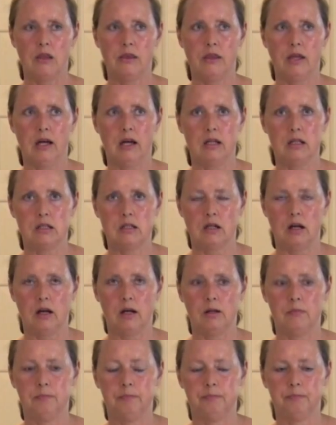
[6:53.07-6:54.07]
that
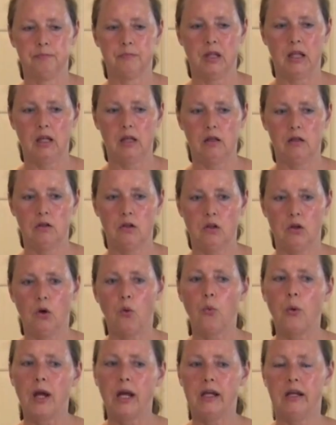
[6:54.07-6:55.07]

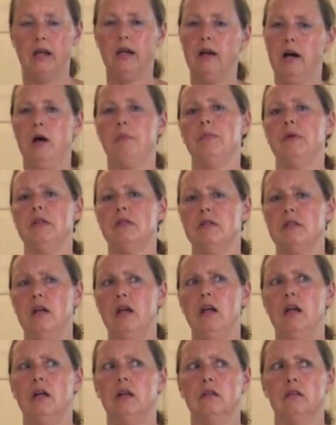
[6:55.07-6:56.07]
you're waking up and
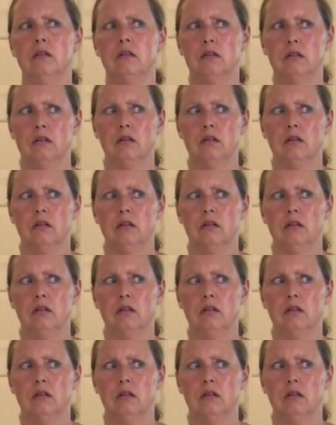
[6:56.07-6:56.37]
saying,